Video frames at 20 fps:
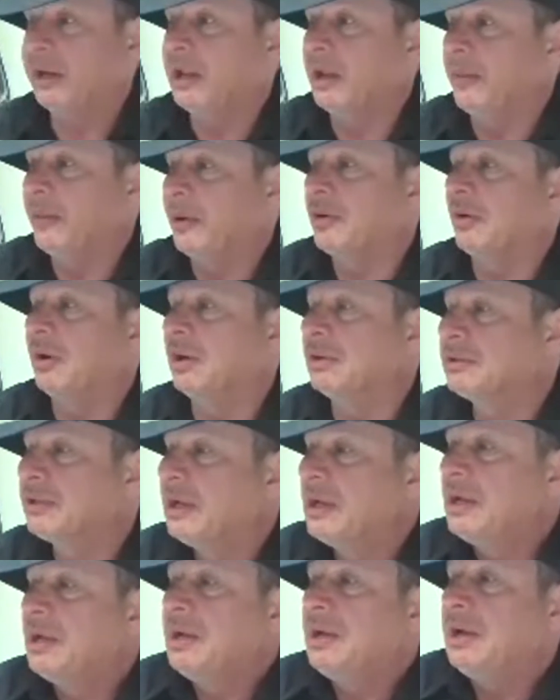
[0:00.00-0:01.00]
came across.
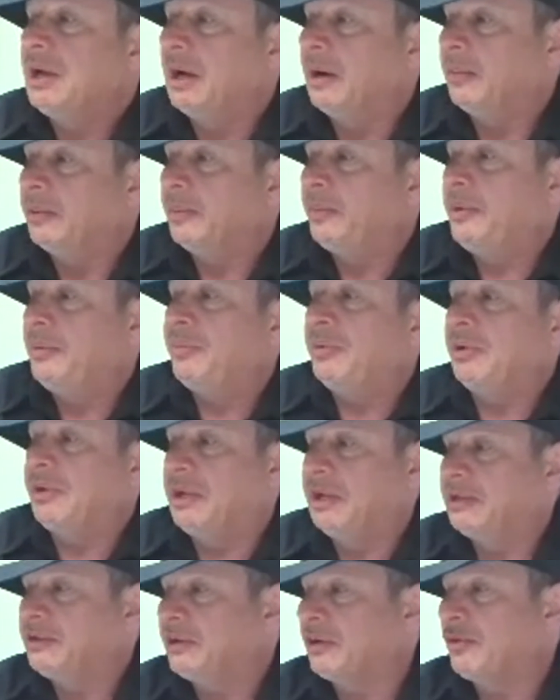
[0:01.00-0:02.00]

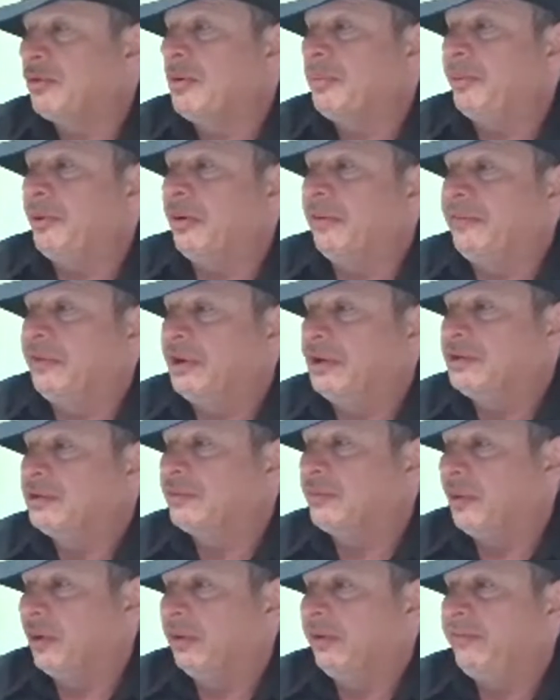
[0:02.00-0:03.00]
Kids that grew up in orphanages
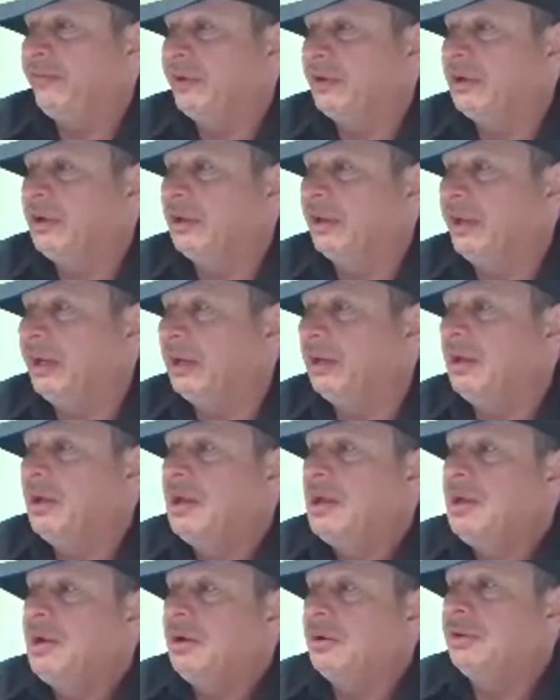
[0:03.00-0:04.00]
were only fed and cleaned,
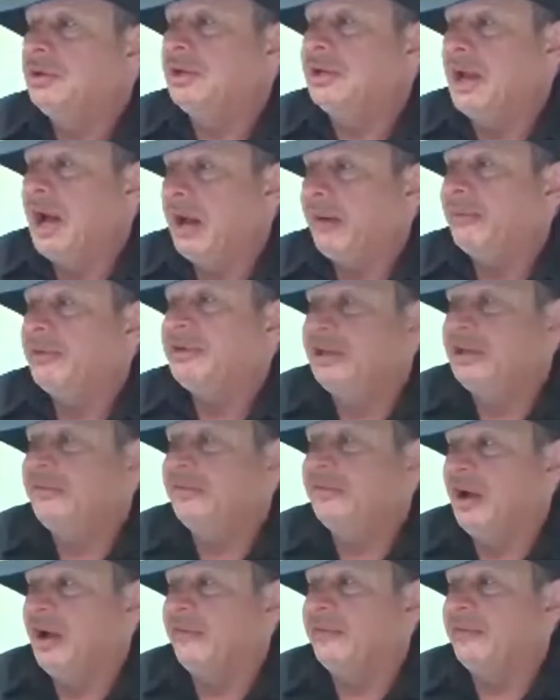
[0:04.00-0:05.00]
who did not receive
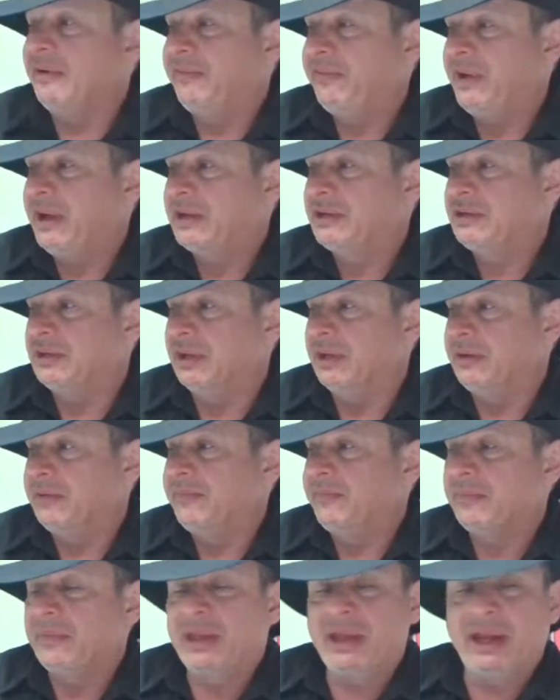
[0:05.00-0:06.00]
love and affection.
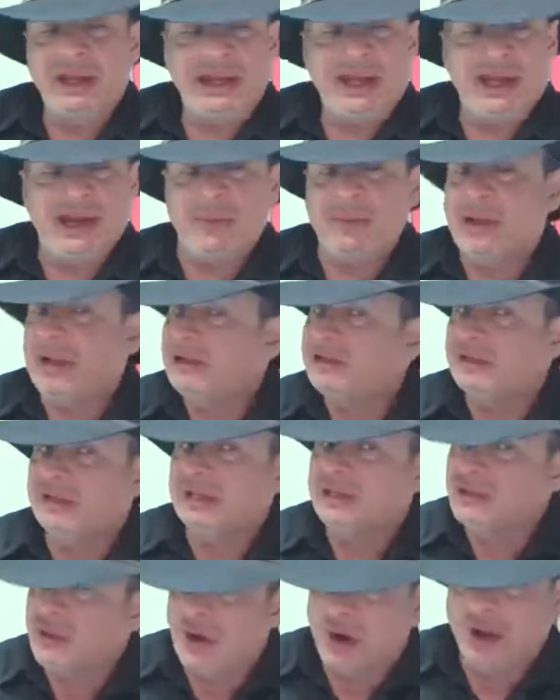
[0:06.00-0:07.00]
And I can't imagine
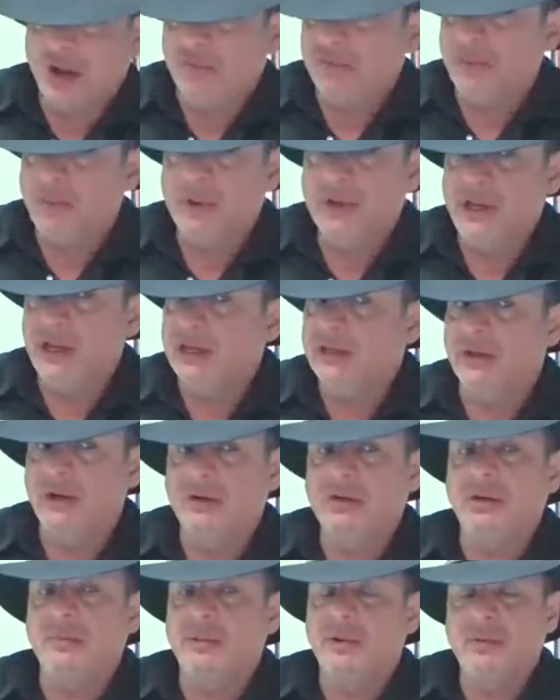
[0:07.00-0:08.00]
that's all of them. Okay,
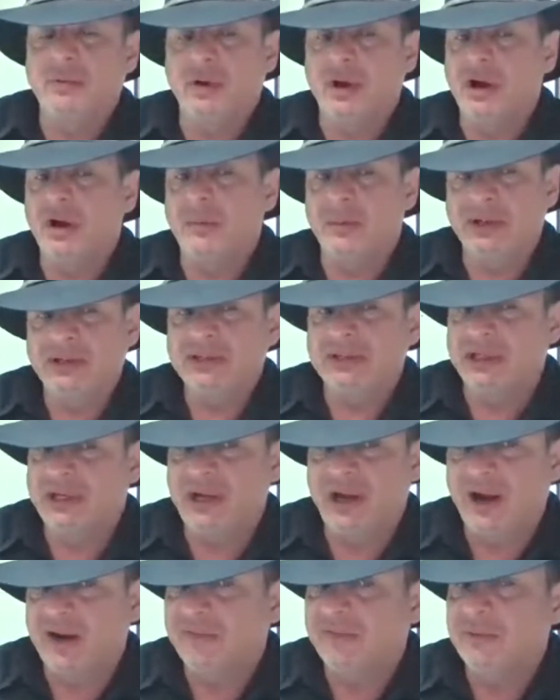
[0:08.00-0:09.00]
don't get me wrong. I'm not saying
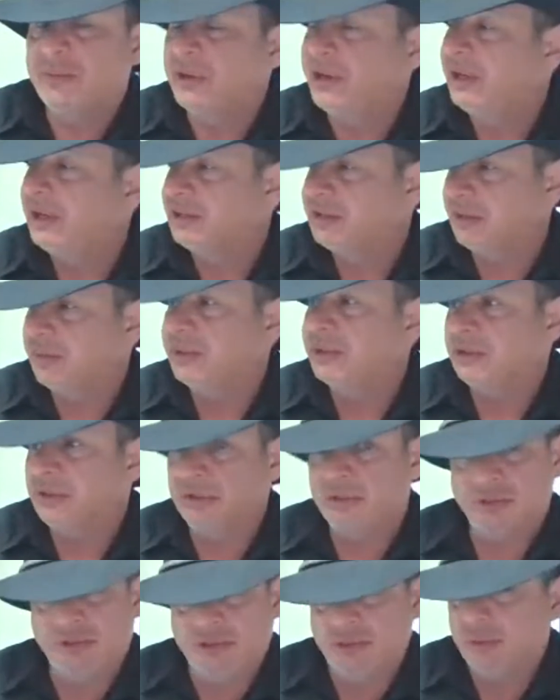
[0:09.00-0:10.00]
everybody does that, but
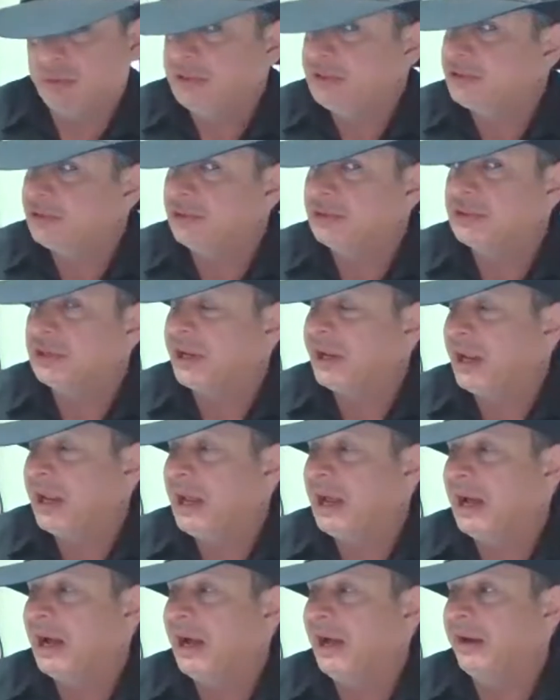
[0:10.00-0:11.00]
the research I
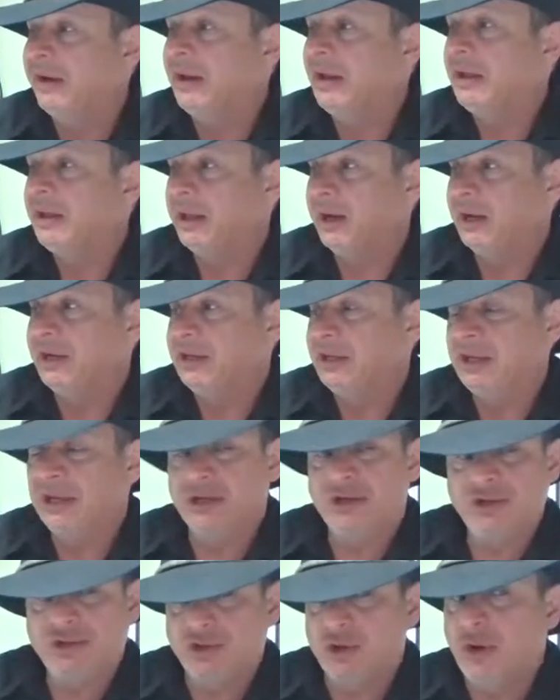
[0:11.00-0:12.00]
had and I did
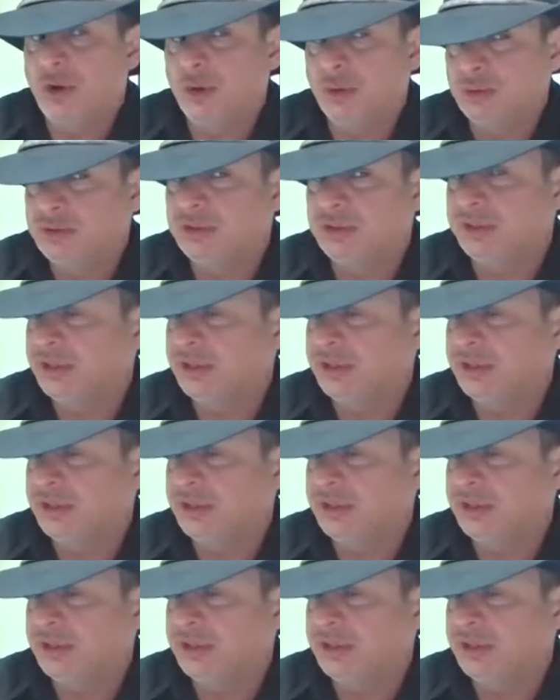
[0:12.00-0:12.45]
showed